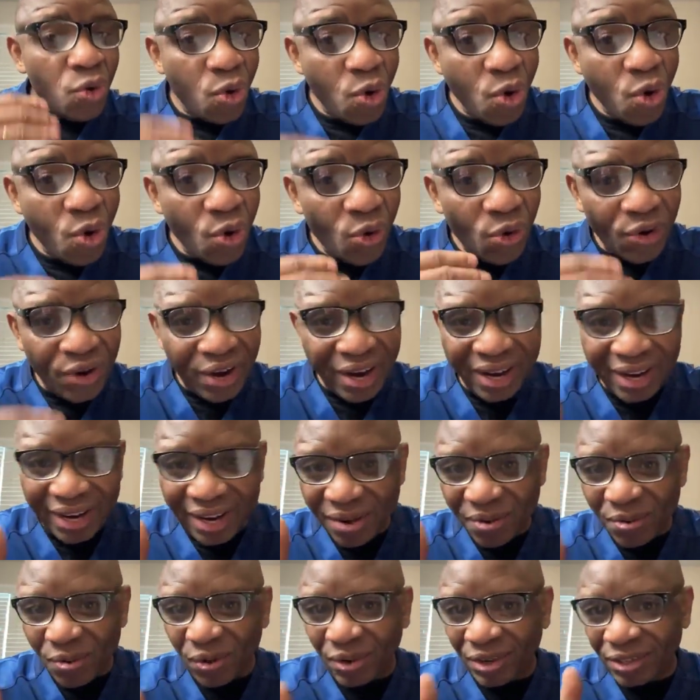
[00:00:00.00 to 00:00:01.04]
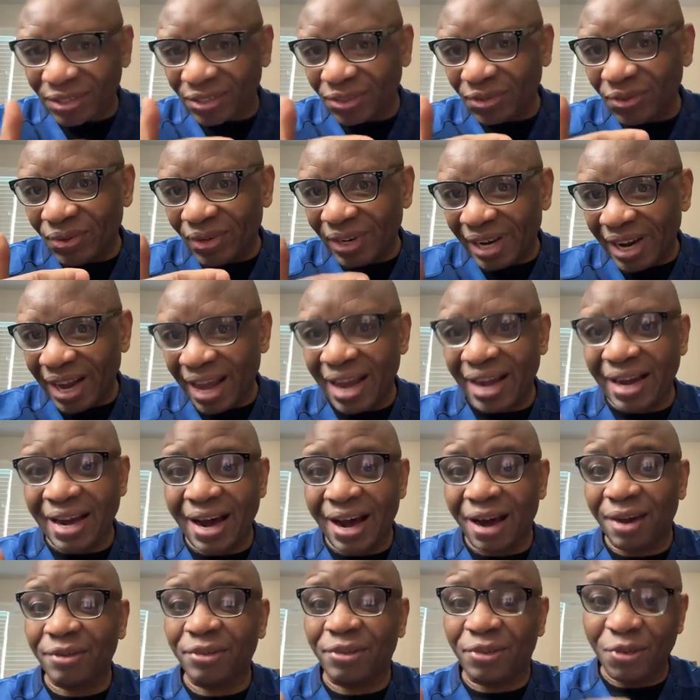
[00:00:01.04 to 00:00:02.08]
who really wants to learn
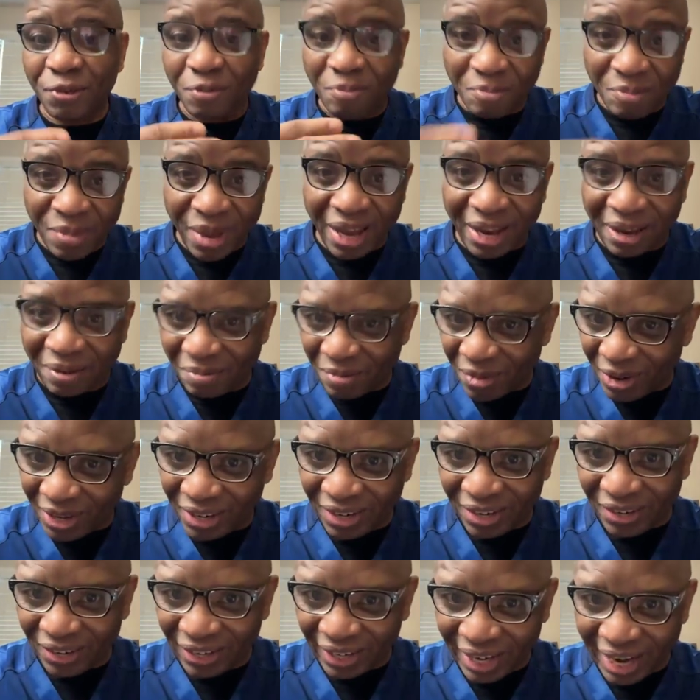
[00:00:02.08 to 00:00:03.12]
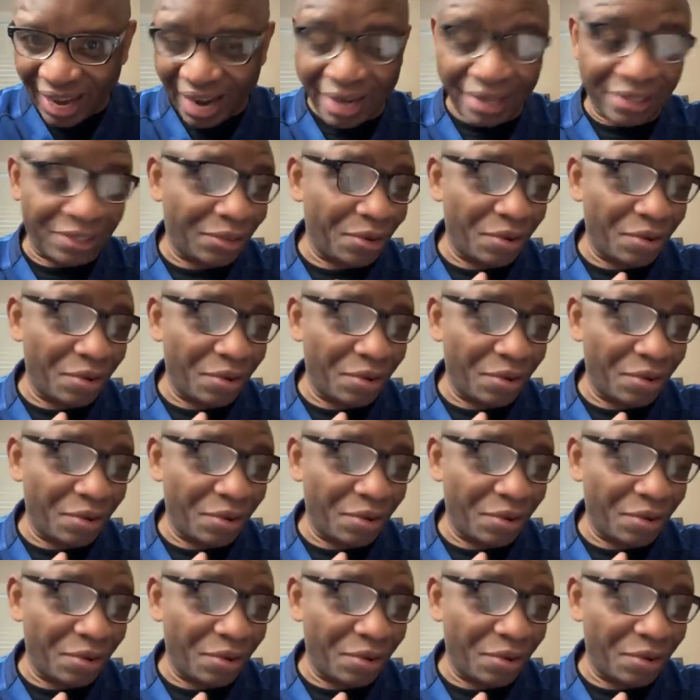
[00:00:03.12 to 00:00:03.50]
how to make money online.